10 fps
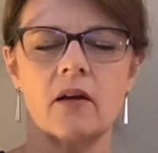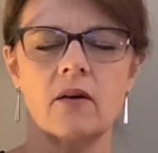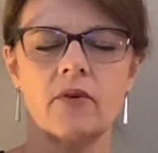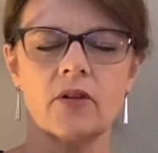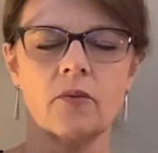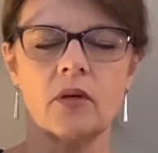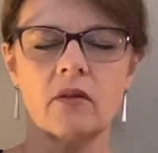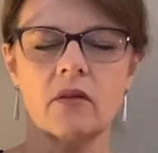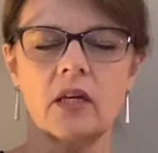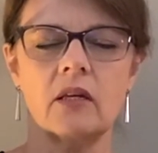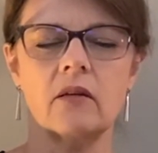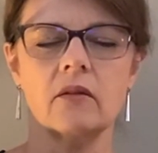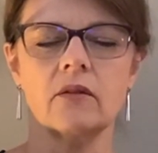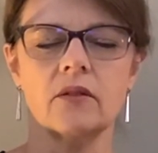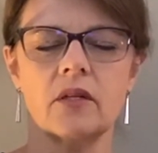Father, we thank you,
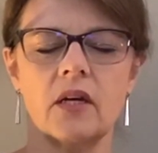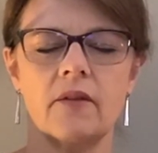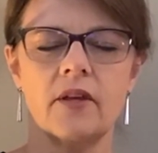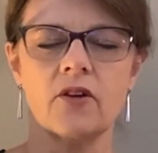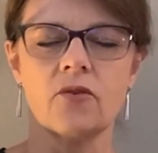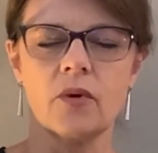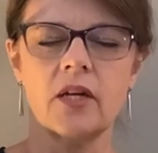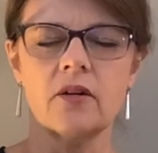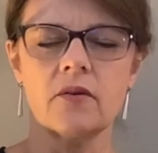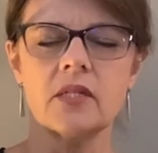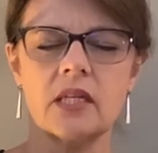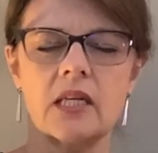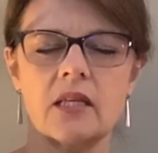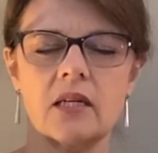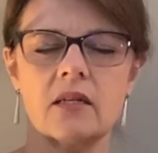Lord, that greater is He
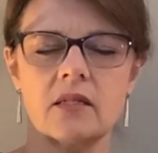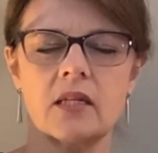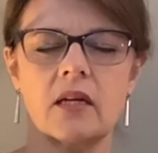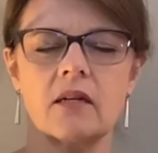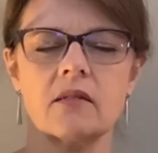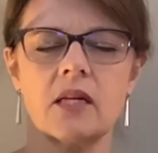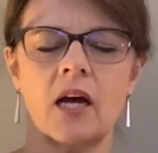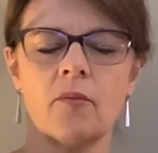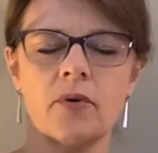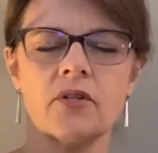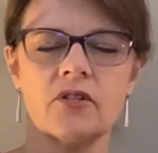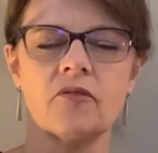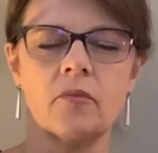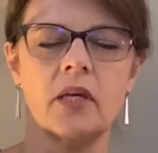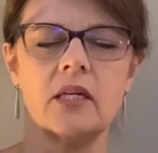that is in us, our Prince
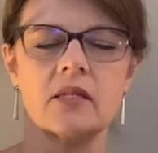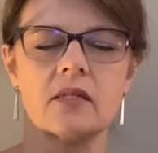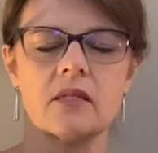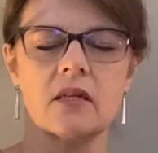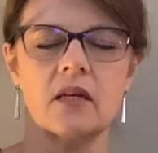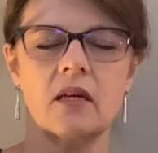of Peace,